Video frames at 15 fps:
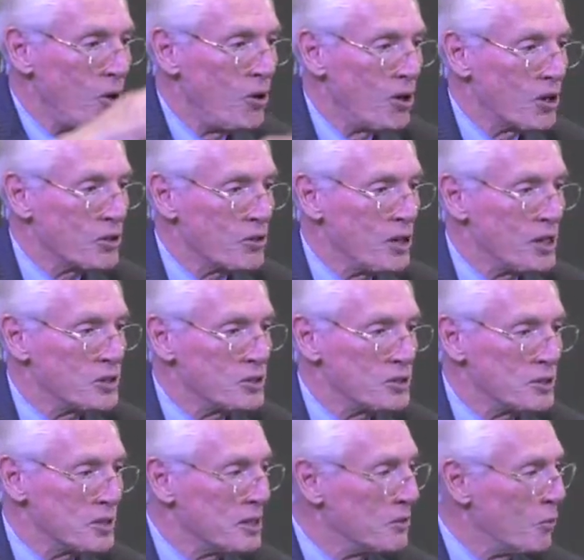all across
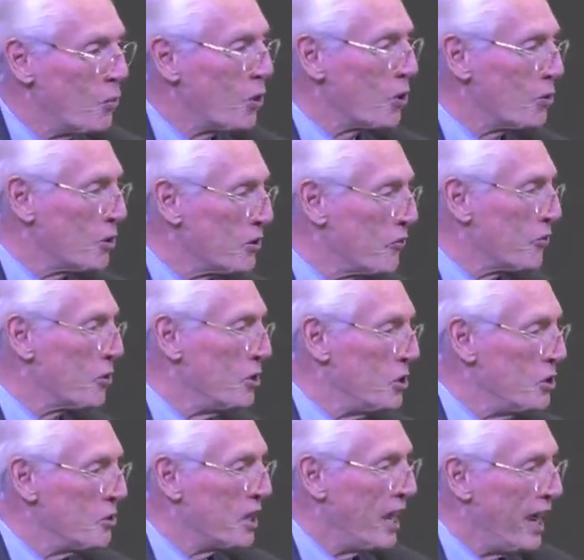the world for a
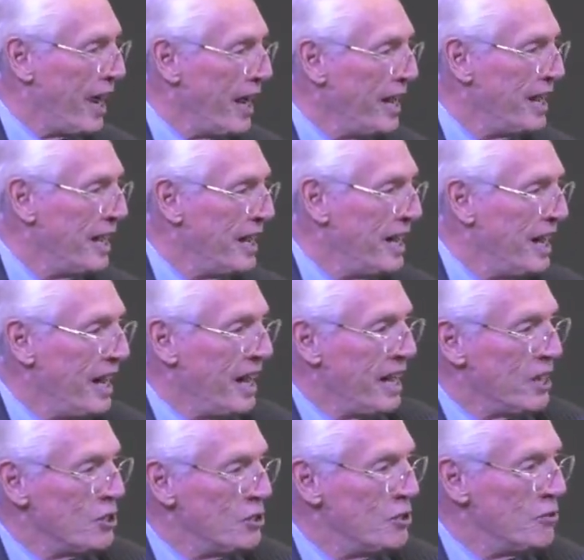new guy
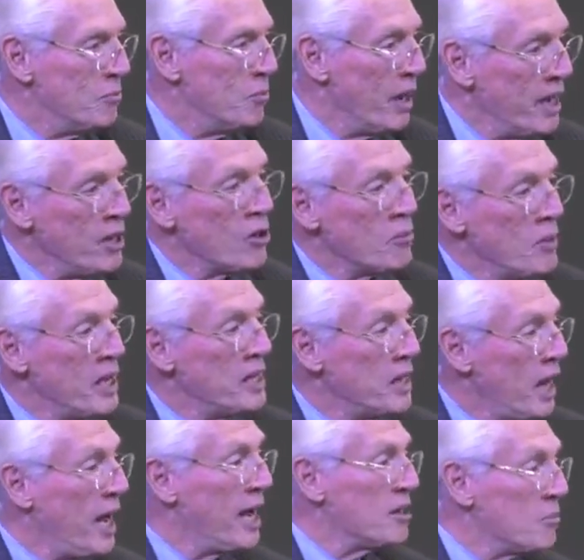who may or may
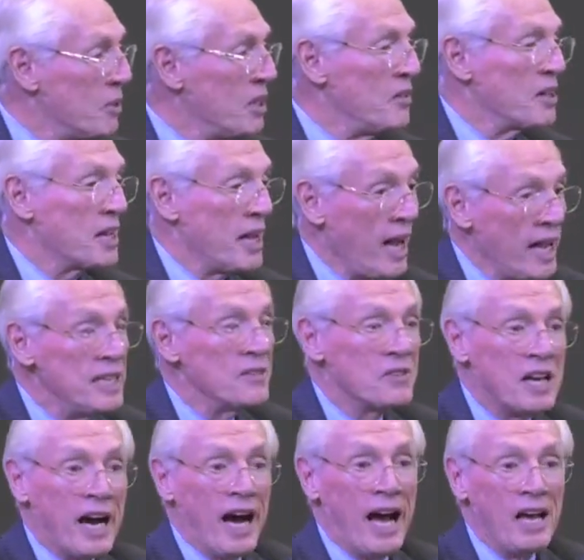not be the kind of
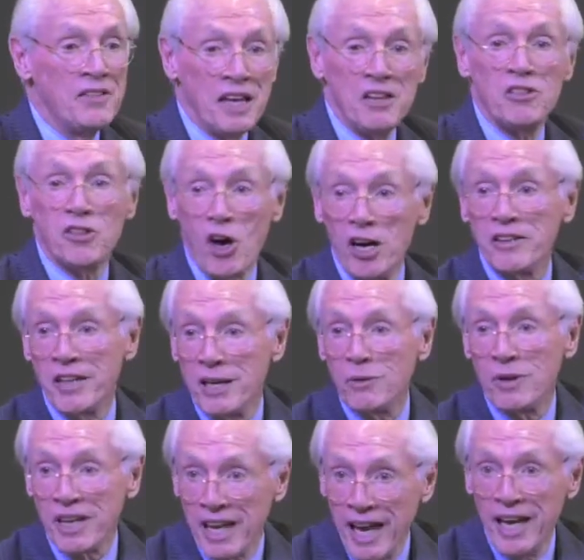guy they thought they
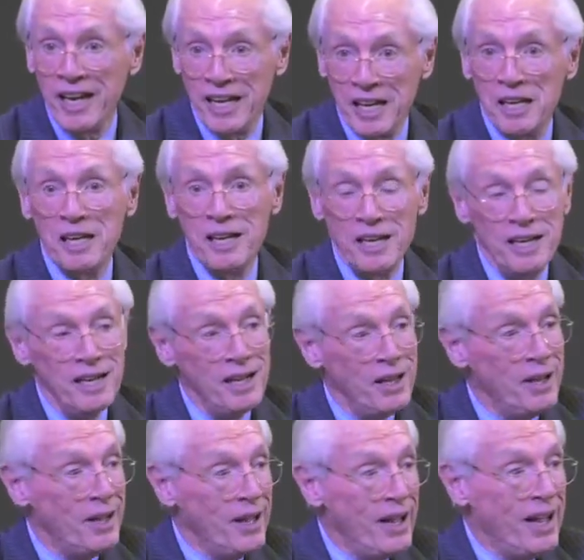were getting.
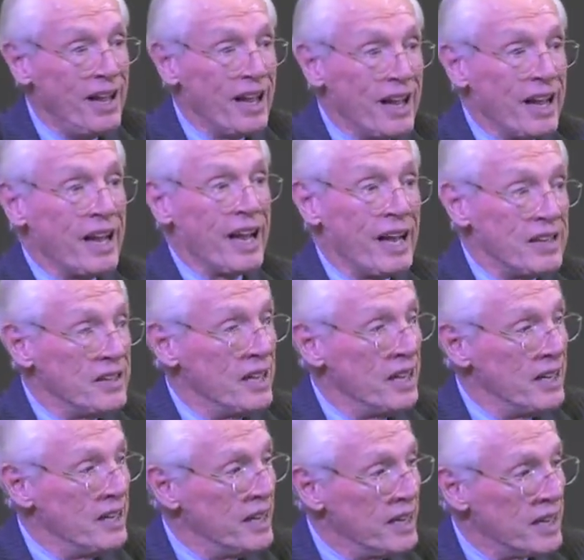And
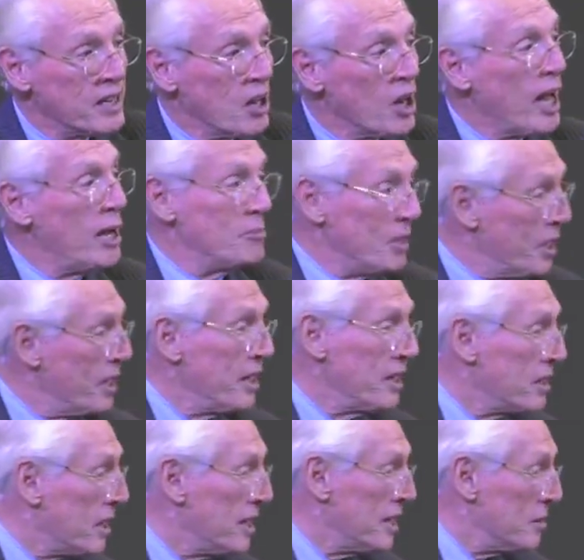then calamity
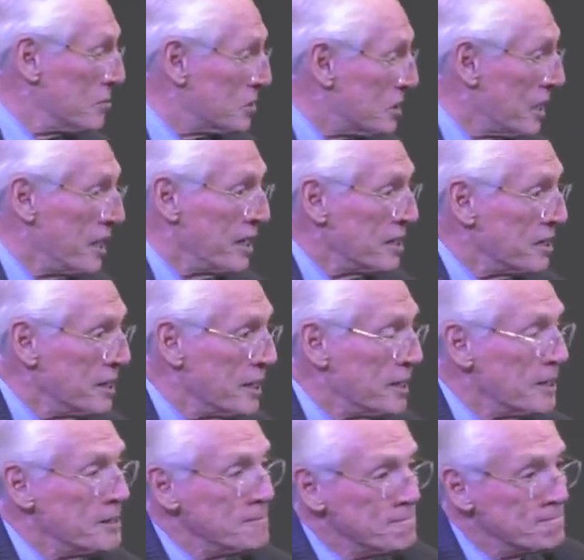comes and
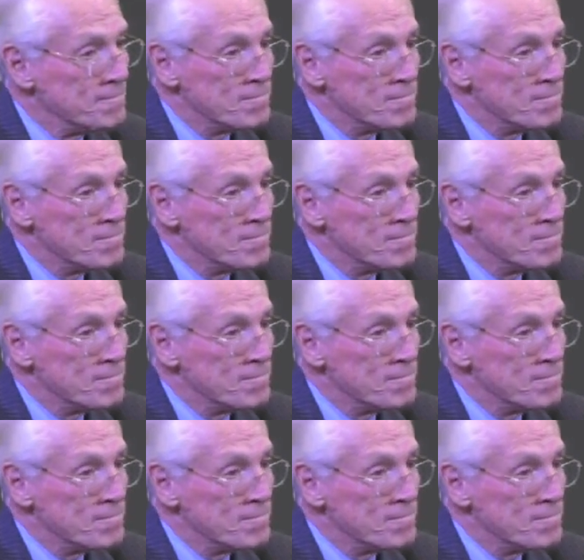the